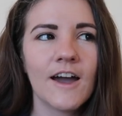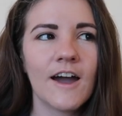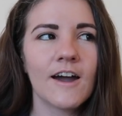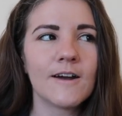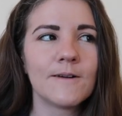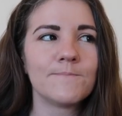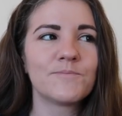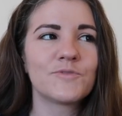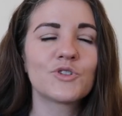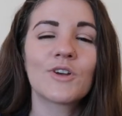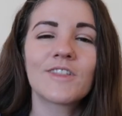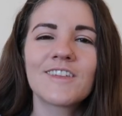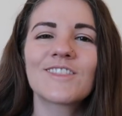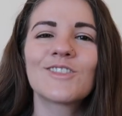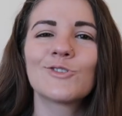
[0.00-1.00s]
So
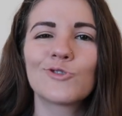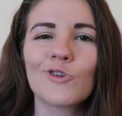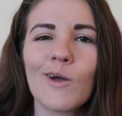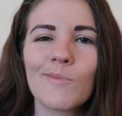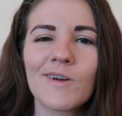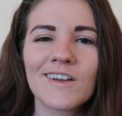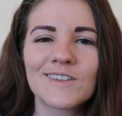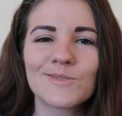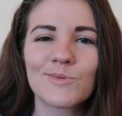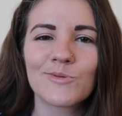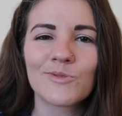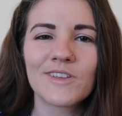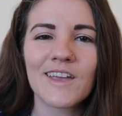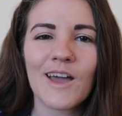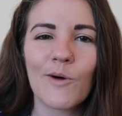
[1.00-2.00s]
I think the drama has been
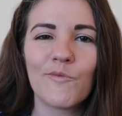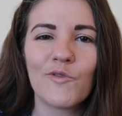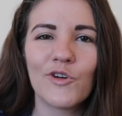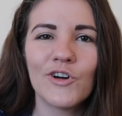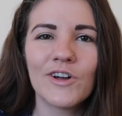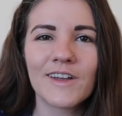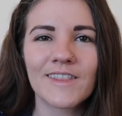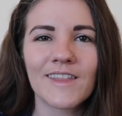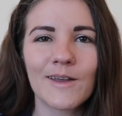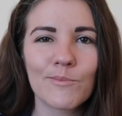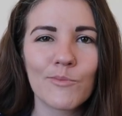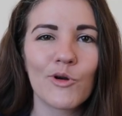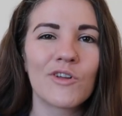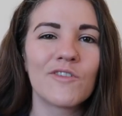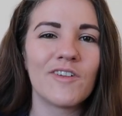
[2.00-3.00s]
really helpful in like
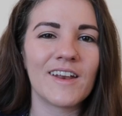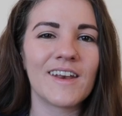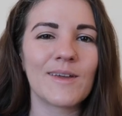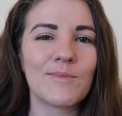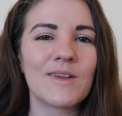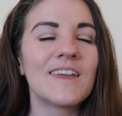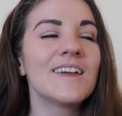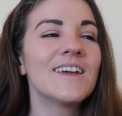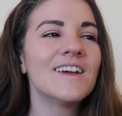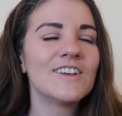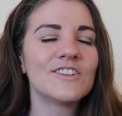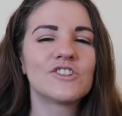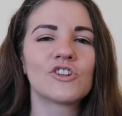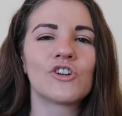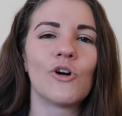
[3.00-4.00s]
motivating me
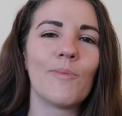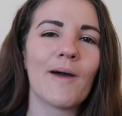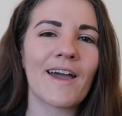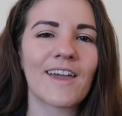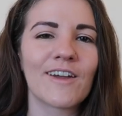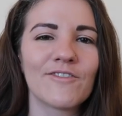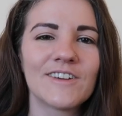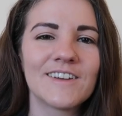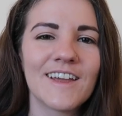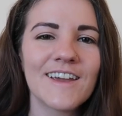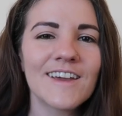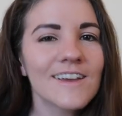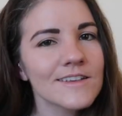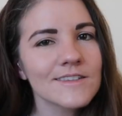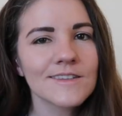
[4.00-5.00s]
to go back every
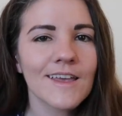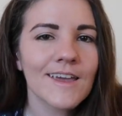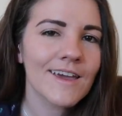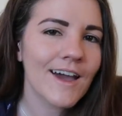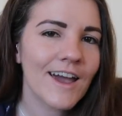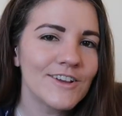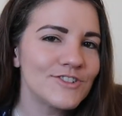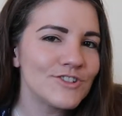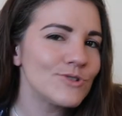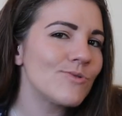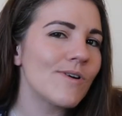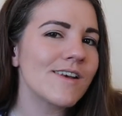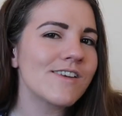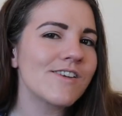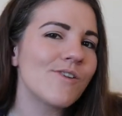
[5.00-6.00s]
day, because like I do
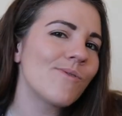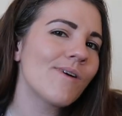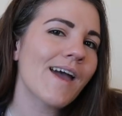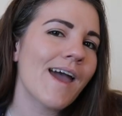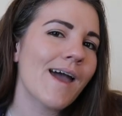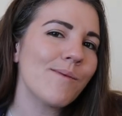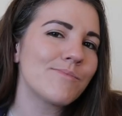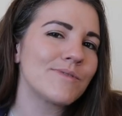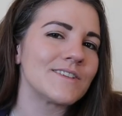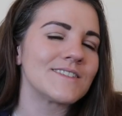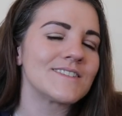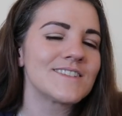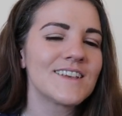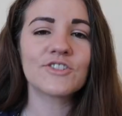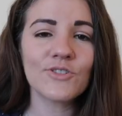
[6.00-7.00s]
want to know what
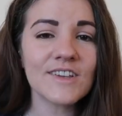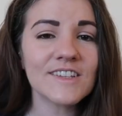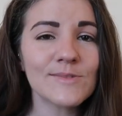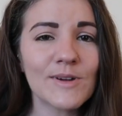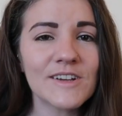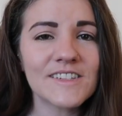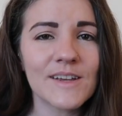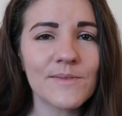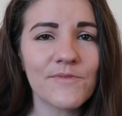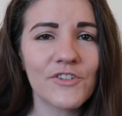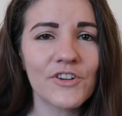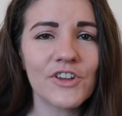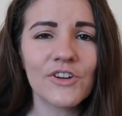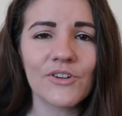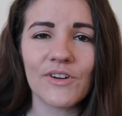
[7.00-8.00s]
happens. So that's my tip
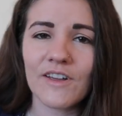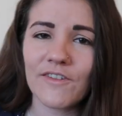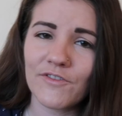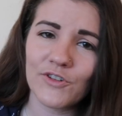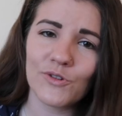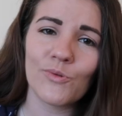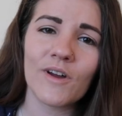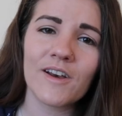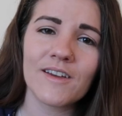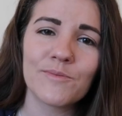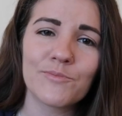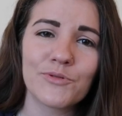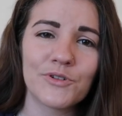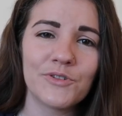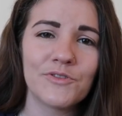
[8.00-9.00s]
for you. If you want to
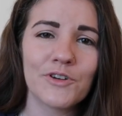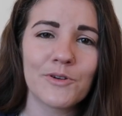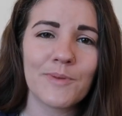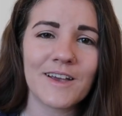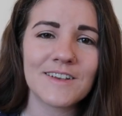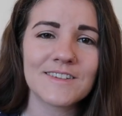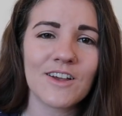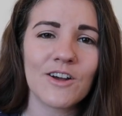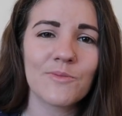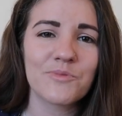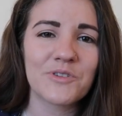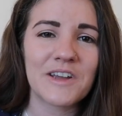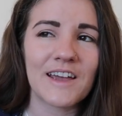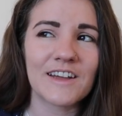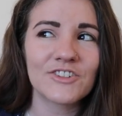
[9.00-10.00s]
improve your Basque
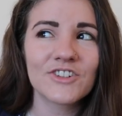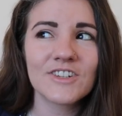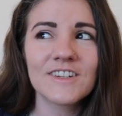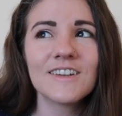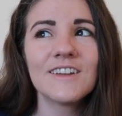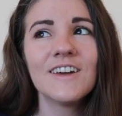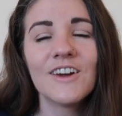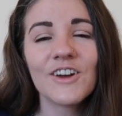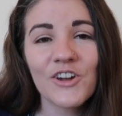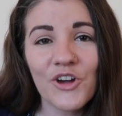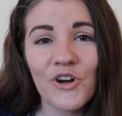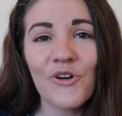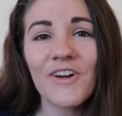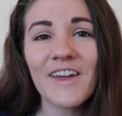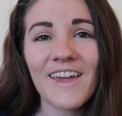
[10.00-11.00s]
comprehension,
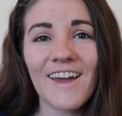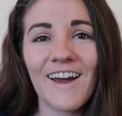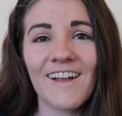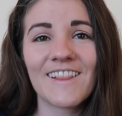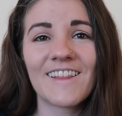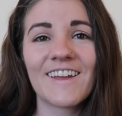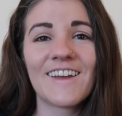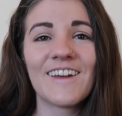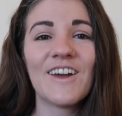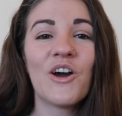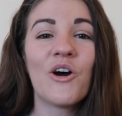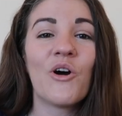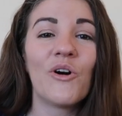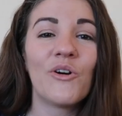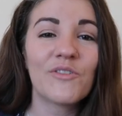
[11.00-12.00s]
Goenkale,
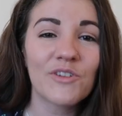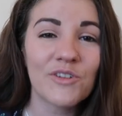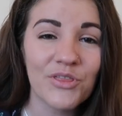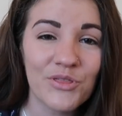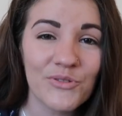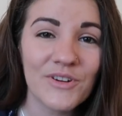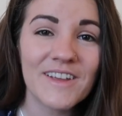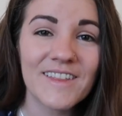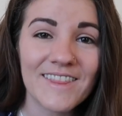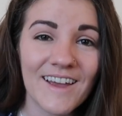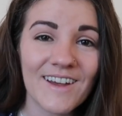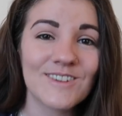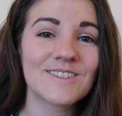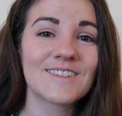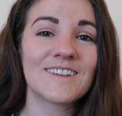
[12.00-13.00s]
over
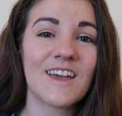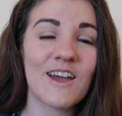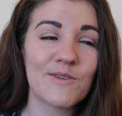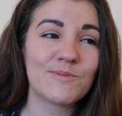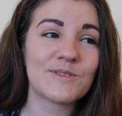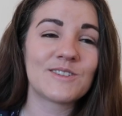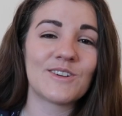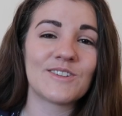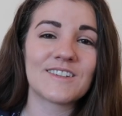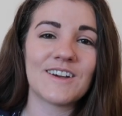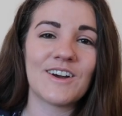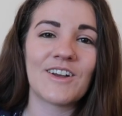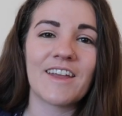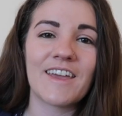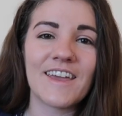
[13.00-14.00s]
3,000 episodes
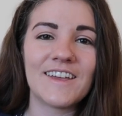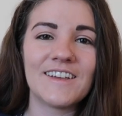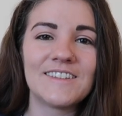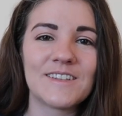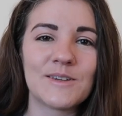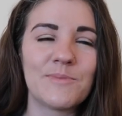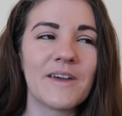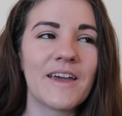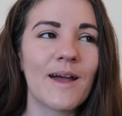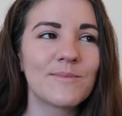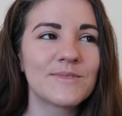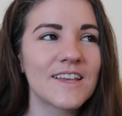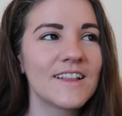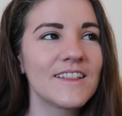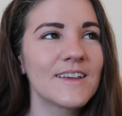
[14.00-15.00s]
on eitb.
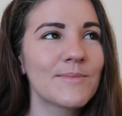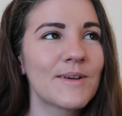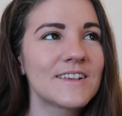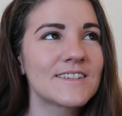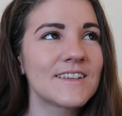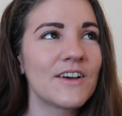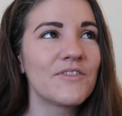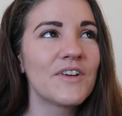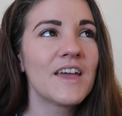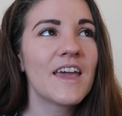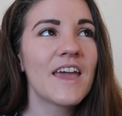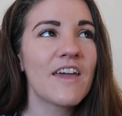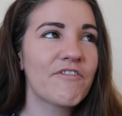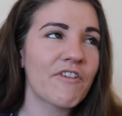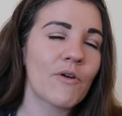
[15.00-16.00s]
I'm telling myself,
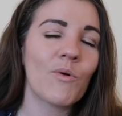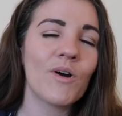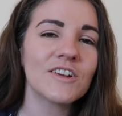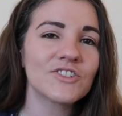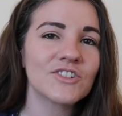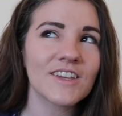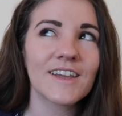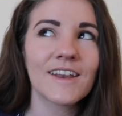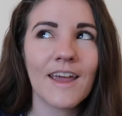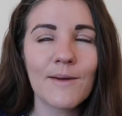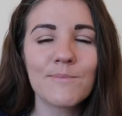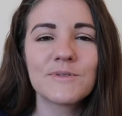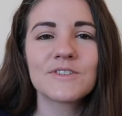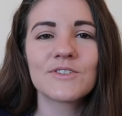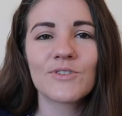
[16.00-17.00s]
if I watch like an
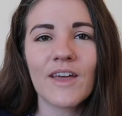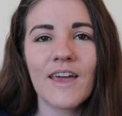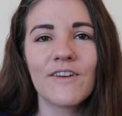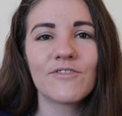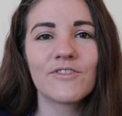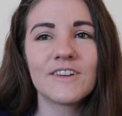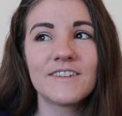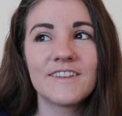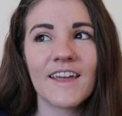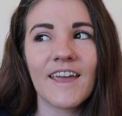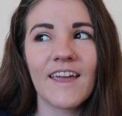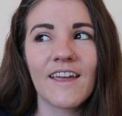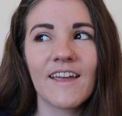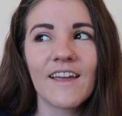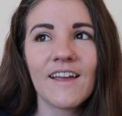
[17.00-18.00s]
episode every
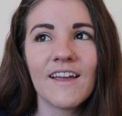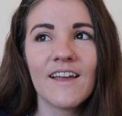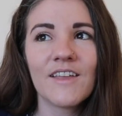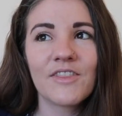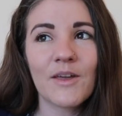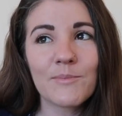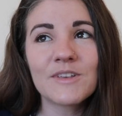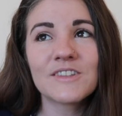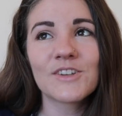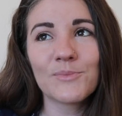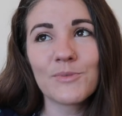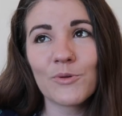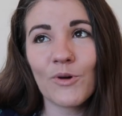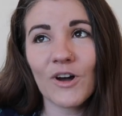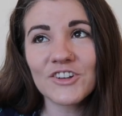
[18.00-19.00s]
day, that means I'll
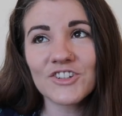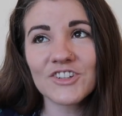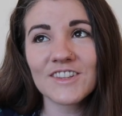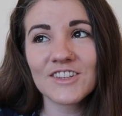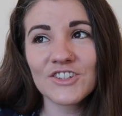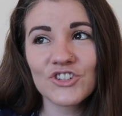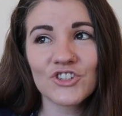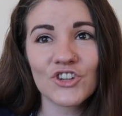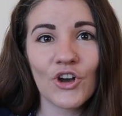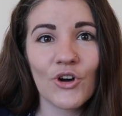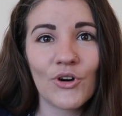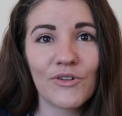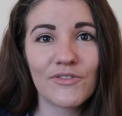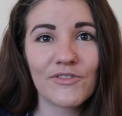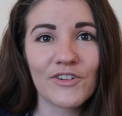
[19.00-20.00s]
be watching this
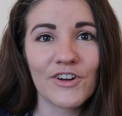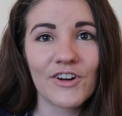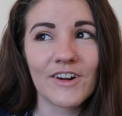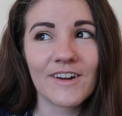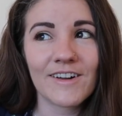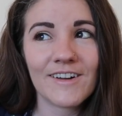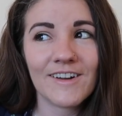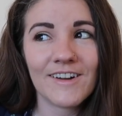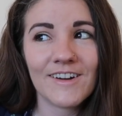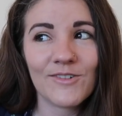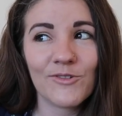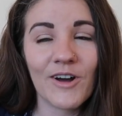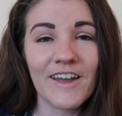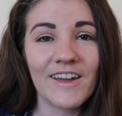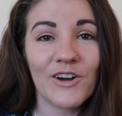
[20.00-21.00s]
show for
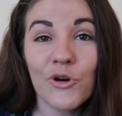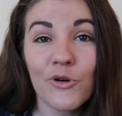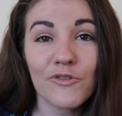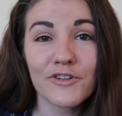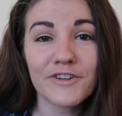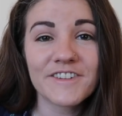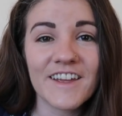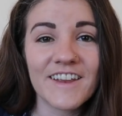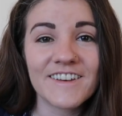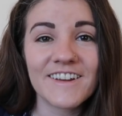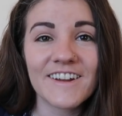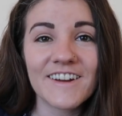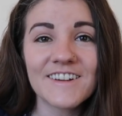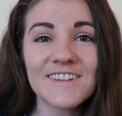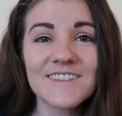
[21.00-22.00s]
what, over 10
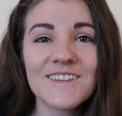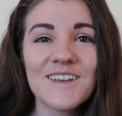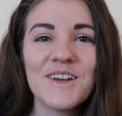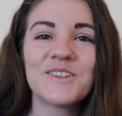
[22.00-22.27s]
years?